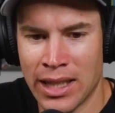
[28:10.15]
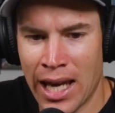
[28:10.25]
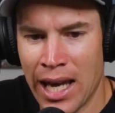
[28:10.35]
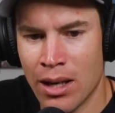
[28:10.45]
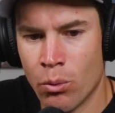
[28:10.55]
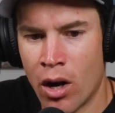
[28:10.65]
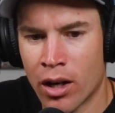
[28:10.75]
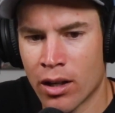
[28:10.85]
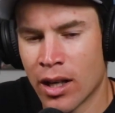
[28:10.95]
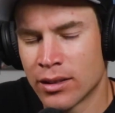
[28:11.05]
Cade
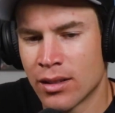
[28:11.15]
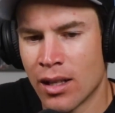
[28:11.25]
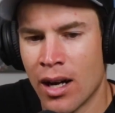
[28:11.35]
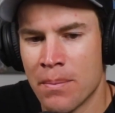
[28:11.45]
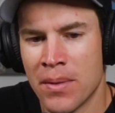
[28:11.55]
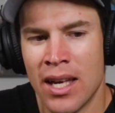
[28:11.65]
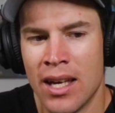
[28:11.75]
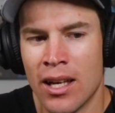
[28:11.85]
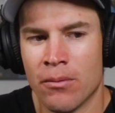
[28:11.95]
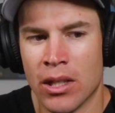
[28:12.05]
Walker at the time.
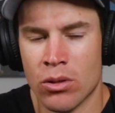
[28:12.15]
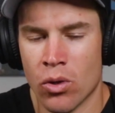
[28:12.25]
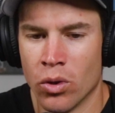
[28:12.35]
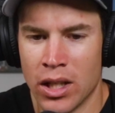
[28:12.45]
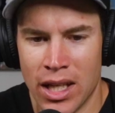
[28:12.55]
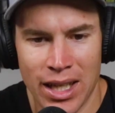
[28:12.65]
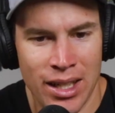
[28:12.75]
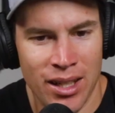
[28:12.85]
He was only,